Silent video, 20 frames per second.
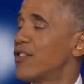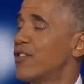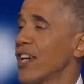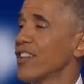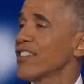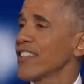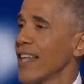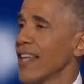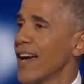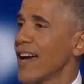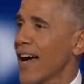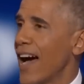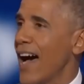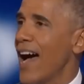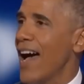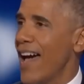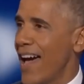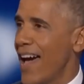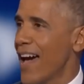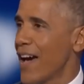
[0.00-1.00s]
just like
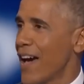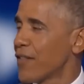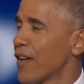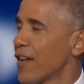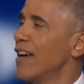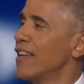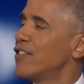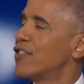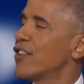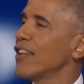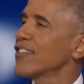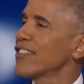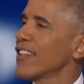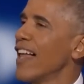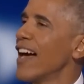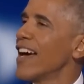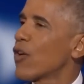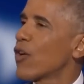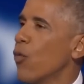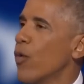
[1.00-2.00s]
I have,
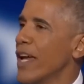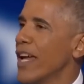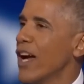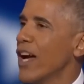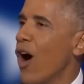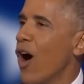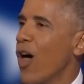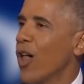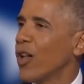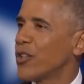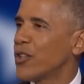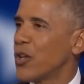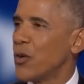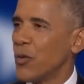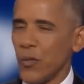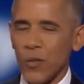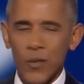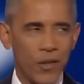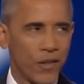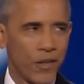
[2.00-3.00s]
just like we all
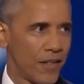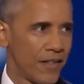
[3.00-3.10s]
do.